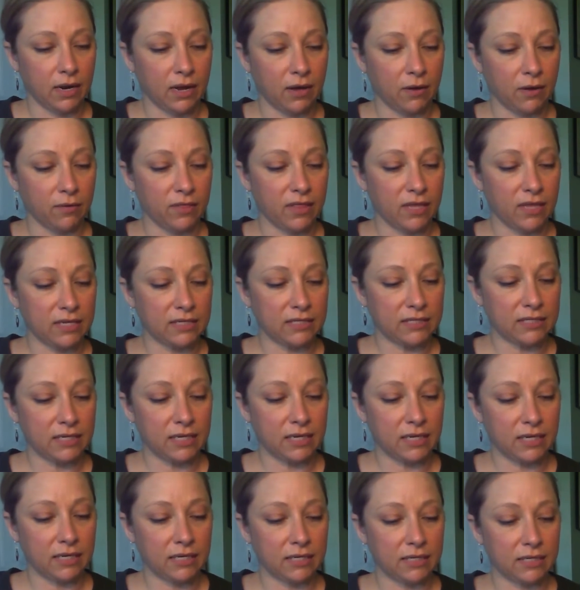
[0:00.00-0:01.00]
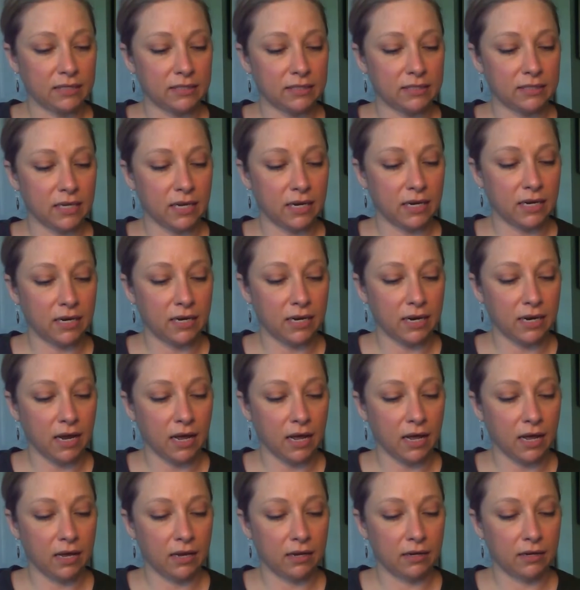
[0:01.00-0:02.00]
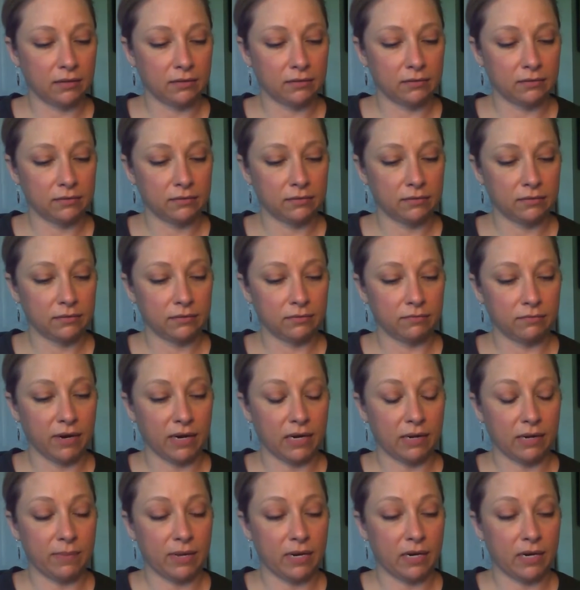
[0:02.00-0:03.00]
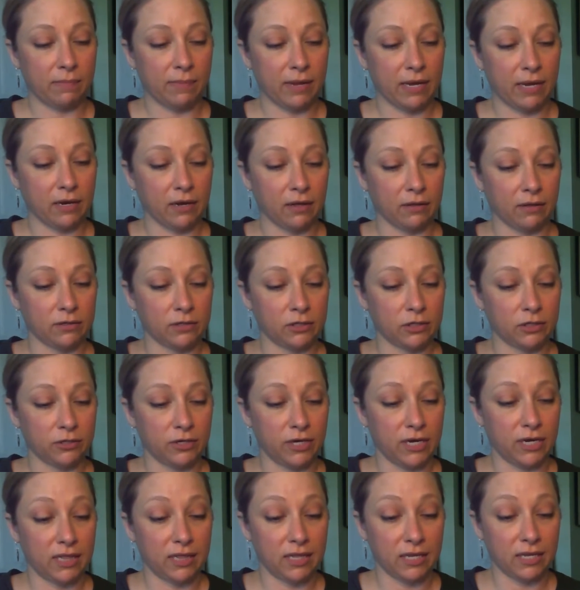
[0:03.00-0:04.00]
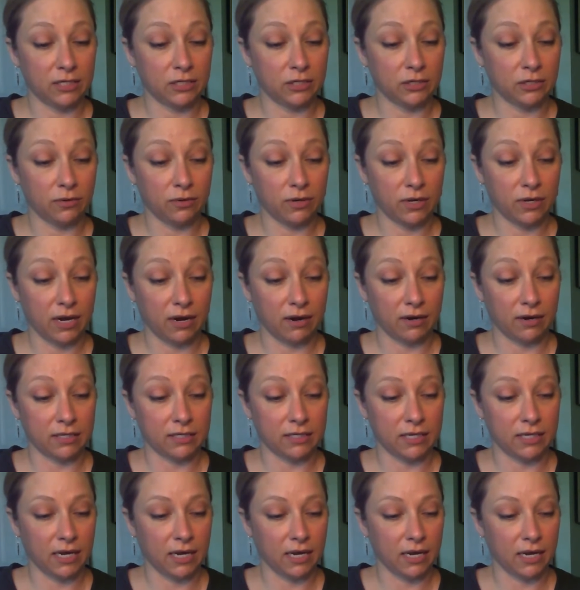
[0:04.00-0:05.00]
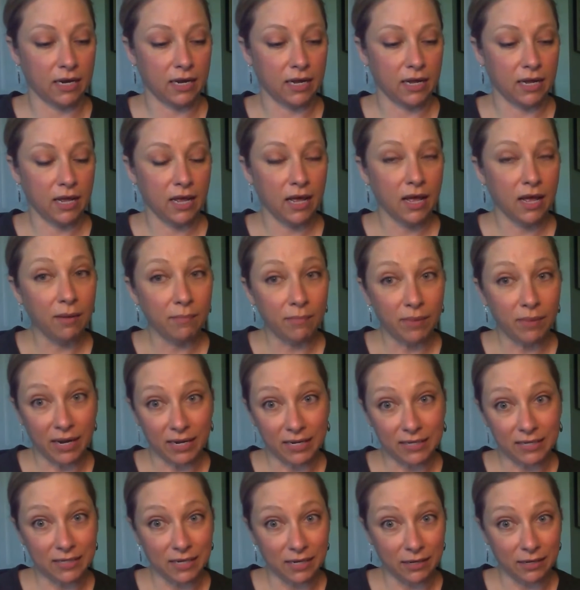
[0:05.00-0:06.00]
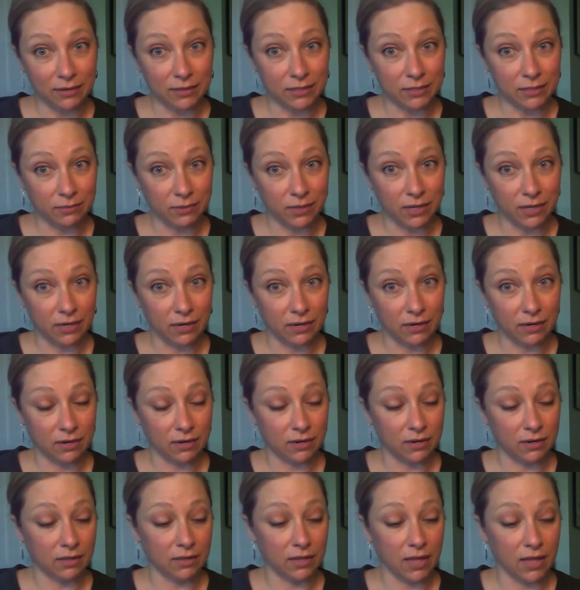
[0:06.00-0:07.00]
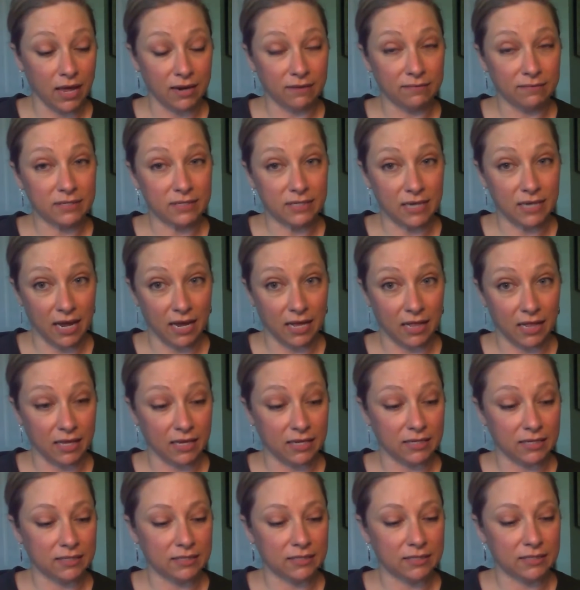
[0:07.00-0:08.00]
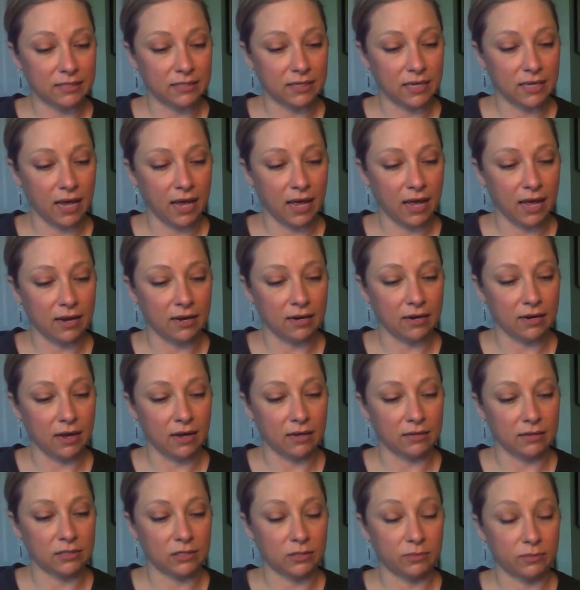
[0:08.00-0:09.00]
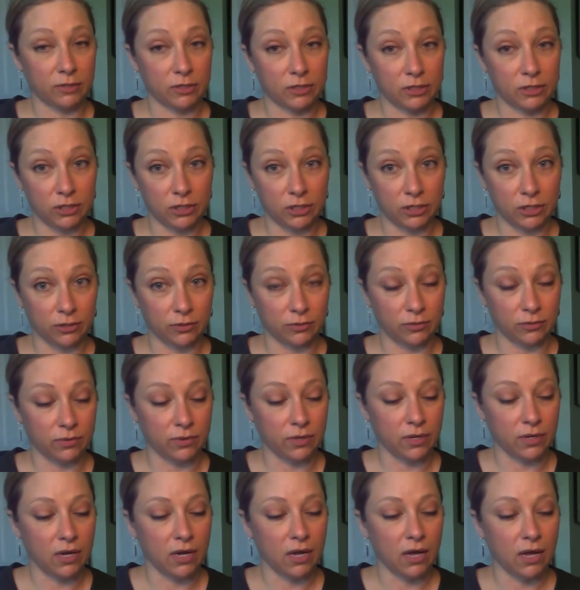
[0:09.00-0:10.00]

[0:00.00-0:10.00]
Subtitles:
Now this is not recommended by Color Street. They don't guarantee it, but I can tell you it's what a lot of stylists and customers do